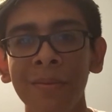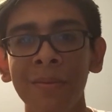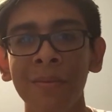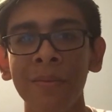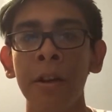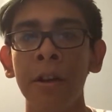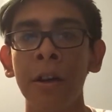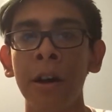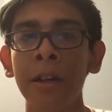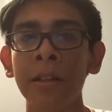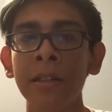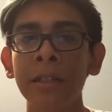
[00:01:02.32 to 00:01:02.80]

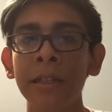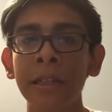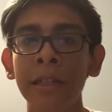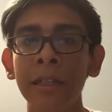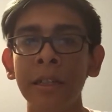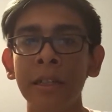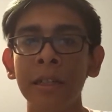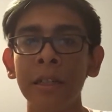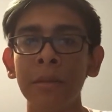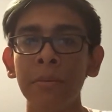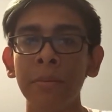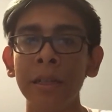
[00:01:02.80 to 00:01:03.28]

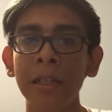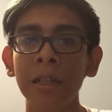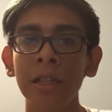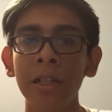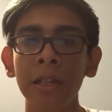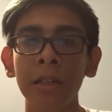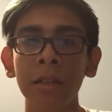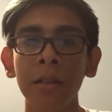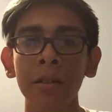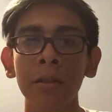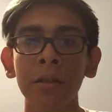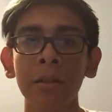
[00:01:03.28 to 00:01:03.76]
Non-seniors, please check
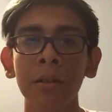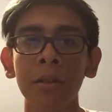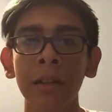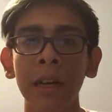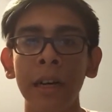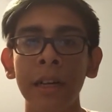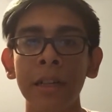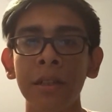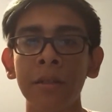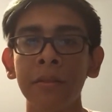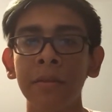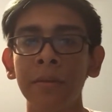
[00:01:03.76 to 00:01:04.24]
your Google
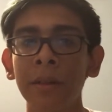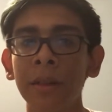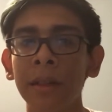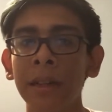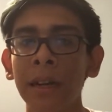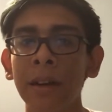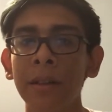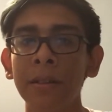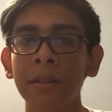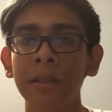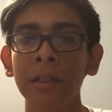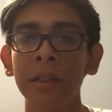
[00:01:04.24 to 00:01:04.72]
Classroom for the
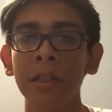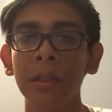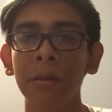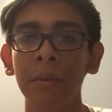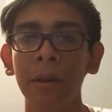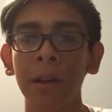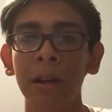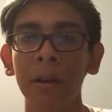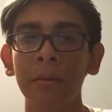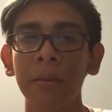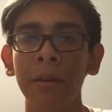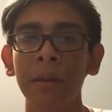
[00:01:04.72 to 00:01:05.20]
counseling
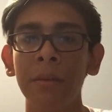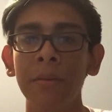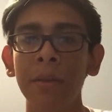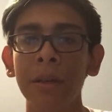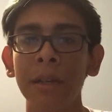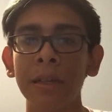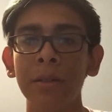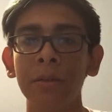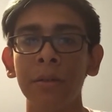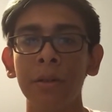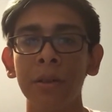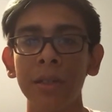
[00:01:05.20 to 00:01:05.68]
department
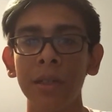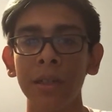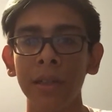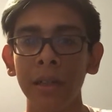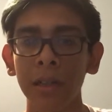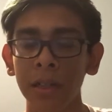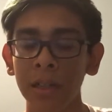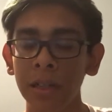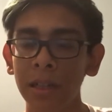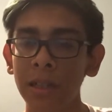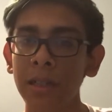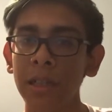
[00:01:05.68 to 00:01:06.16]
because course
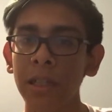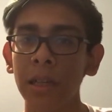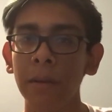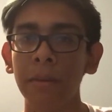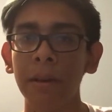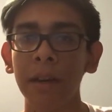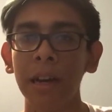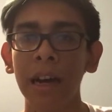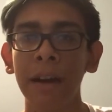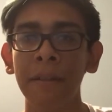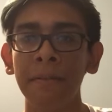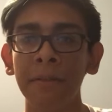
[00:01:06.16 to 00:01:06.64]
selection is coming
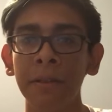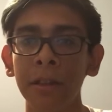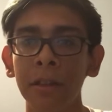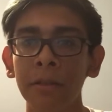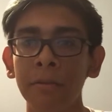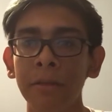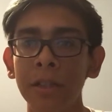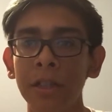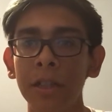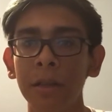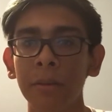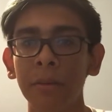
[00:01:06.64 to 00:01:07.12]
after the
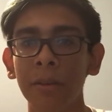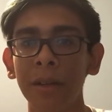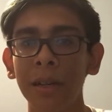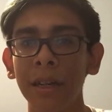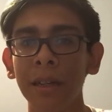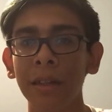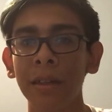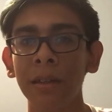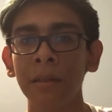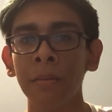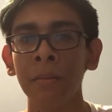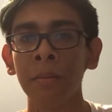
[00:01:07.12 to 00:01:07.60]
winter break.